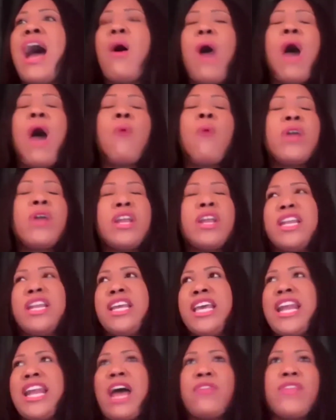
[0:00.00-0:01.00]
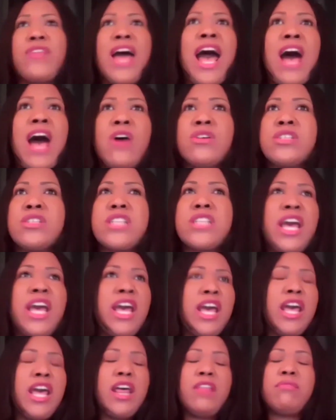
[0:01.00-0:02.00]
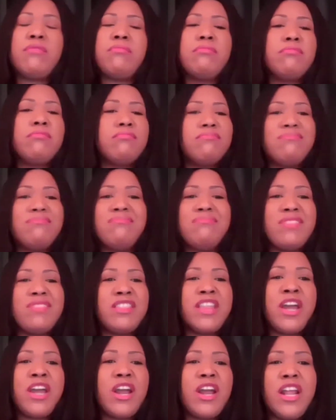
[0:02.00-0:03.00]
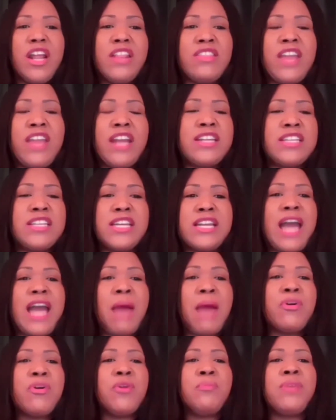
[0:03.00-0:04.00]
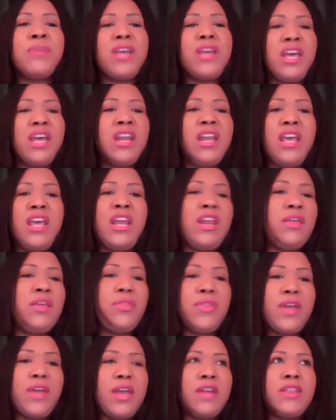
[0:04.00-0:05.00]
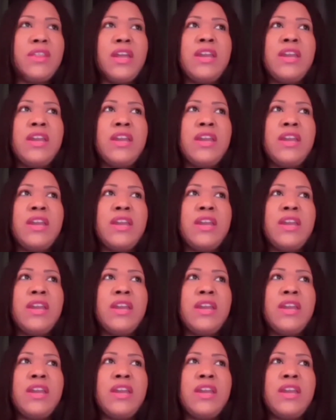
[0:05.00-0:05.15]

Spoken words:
I wanted to get out the house, and they did not put me in anything.